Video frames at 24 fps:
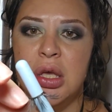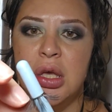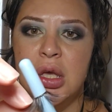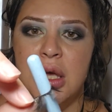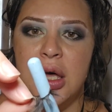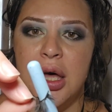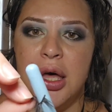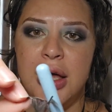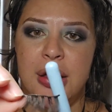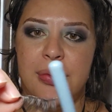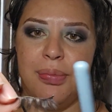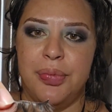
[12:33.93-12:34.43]

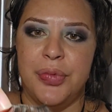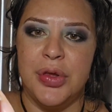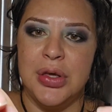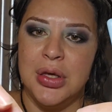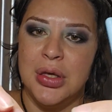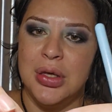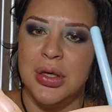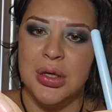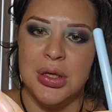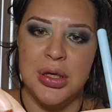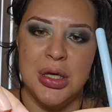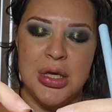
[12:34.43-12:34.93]

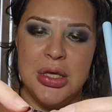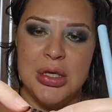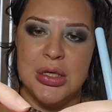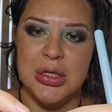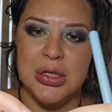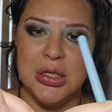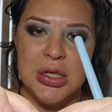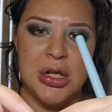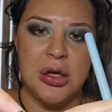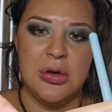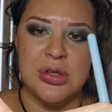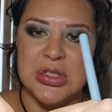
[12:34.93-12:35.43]

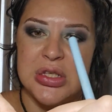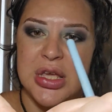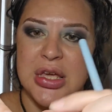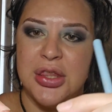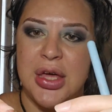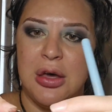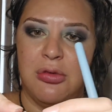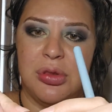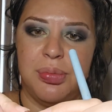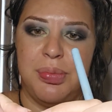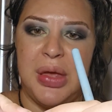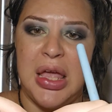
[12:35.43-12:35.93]
You know, it's like
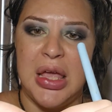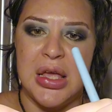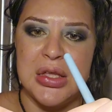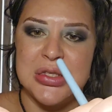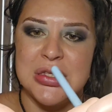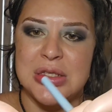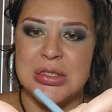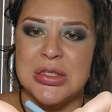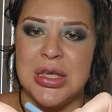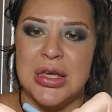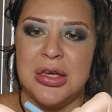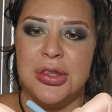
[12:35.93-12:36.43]
that with pants,
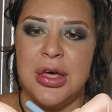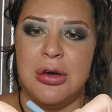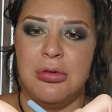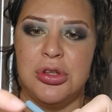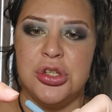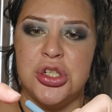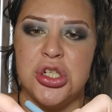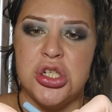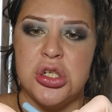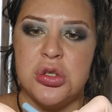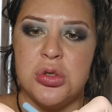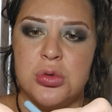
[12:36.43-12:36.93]
it's like that with
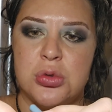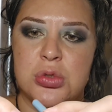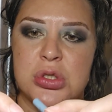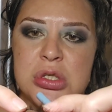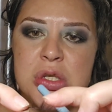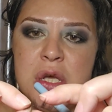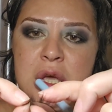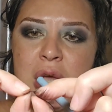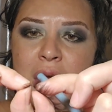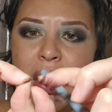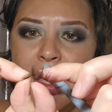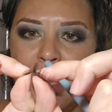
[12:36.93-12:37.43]
shoes,
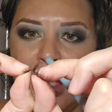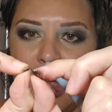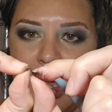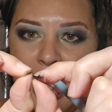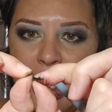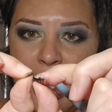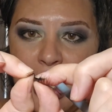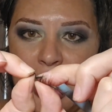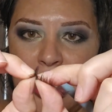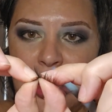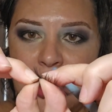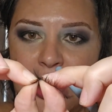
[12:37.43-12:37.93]

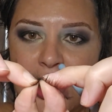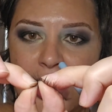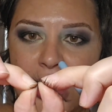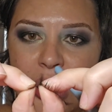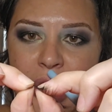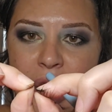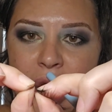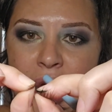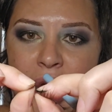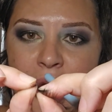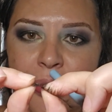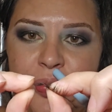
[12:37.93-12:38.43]
and
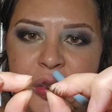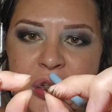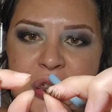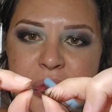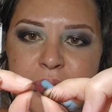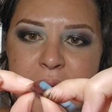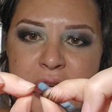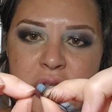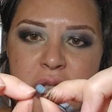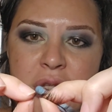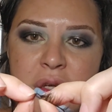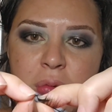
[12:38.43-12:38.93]

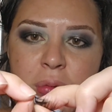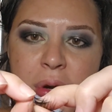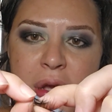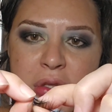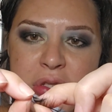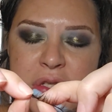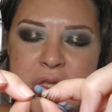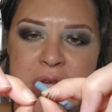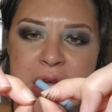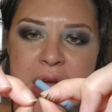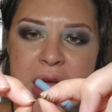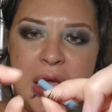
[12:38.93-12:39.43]
especially around
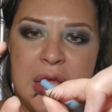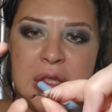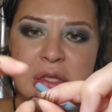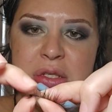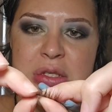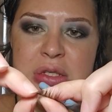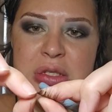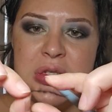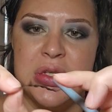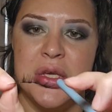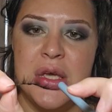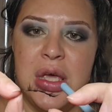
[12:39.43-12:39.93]
the
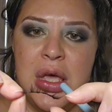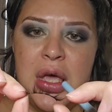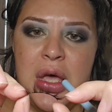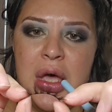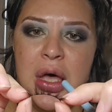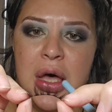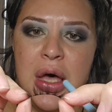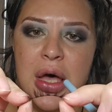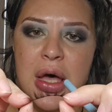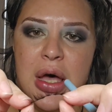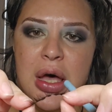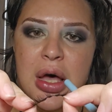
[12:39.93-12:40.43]
ends,
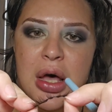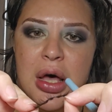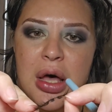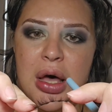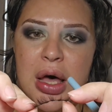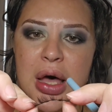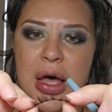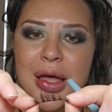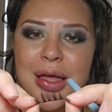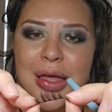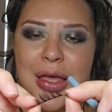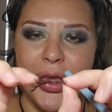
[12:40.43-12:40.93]

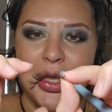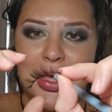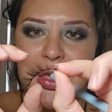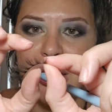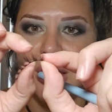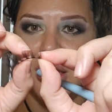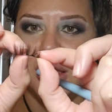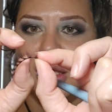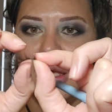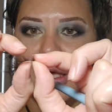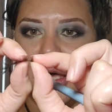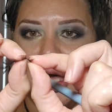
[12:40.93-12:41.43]
I
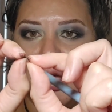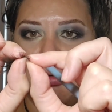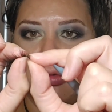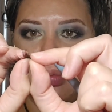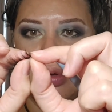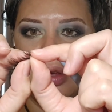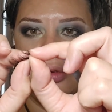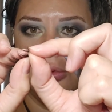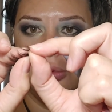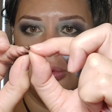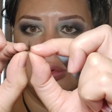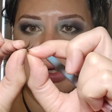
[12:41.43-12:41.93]
will
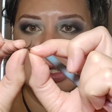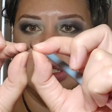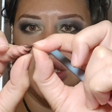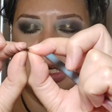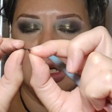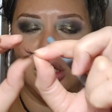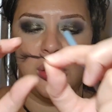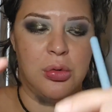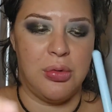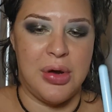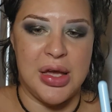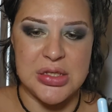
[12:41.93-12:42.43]
be really
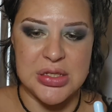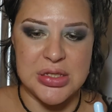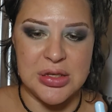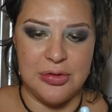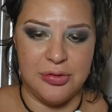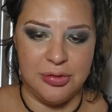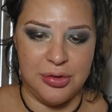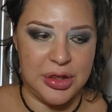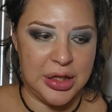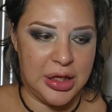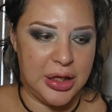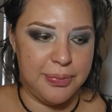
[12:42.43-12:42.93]
aggressive
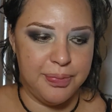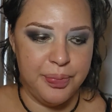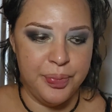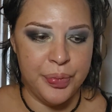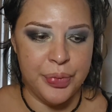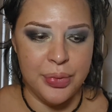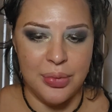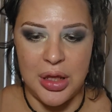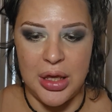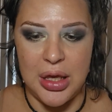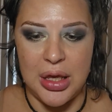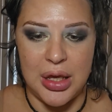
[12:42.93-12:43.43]
with it.
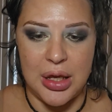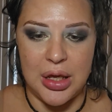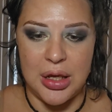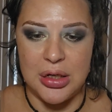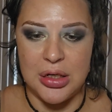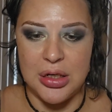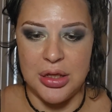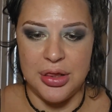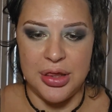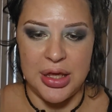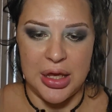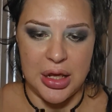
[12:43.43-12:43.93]
And
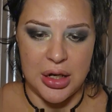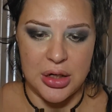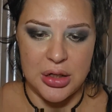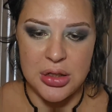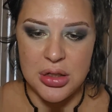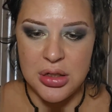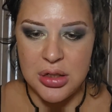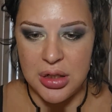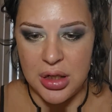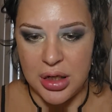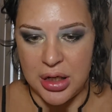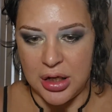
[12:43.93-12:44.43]
then
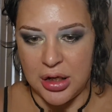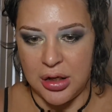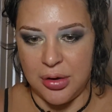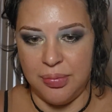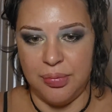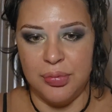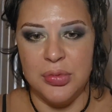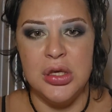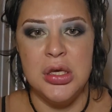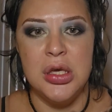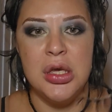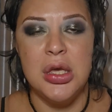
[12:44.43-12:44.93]

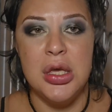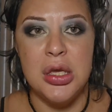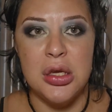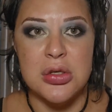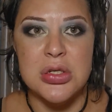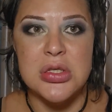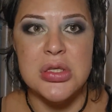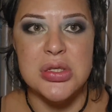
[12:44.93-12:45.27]
here's the